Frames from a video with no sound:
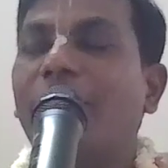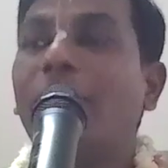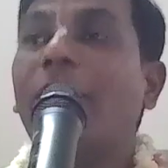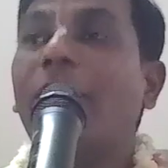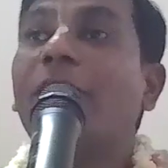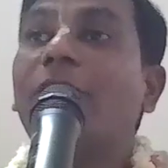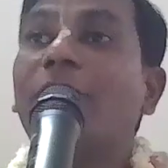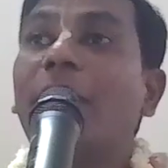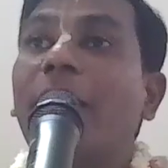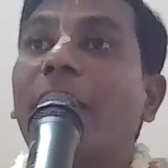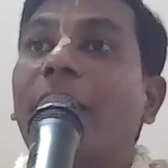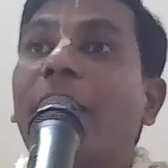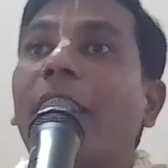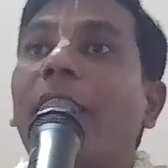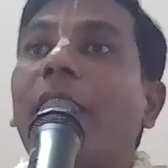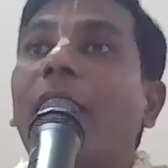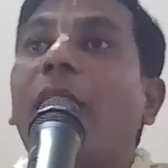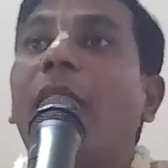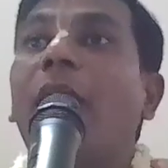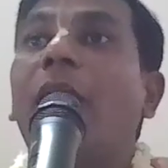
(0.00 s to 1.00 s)
So that's why
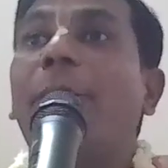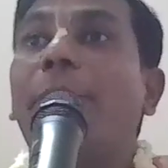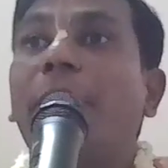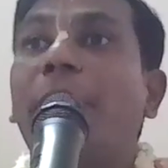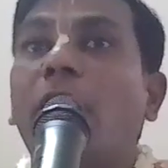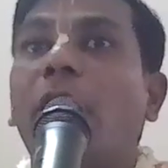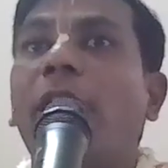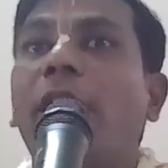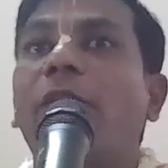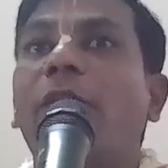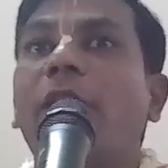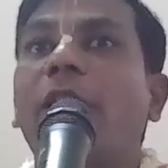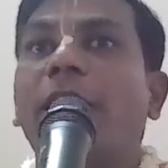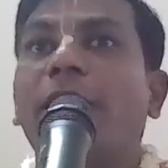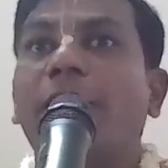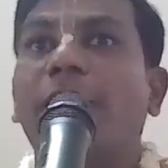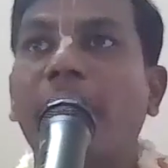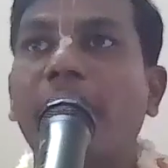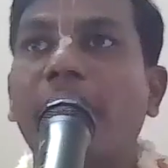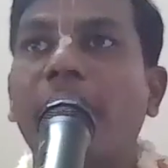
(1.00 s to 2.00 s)
a pure
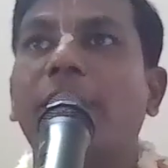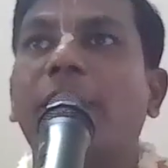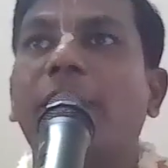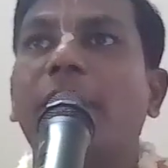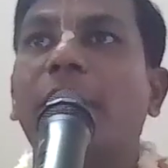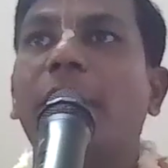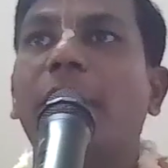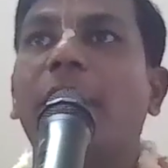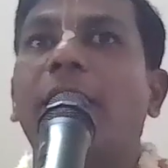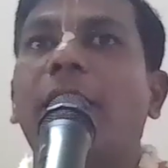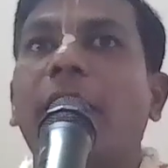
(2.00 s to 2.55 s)
devotee thinks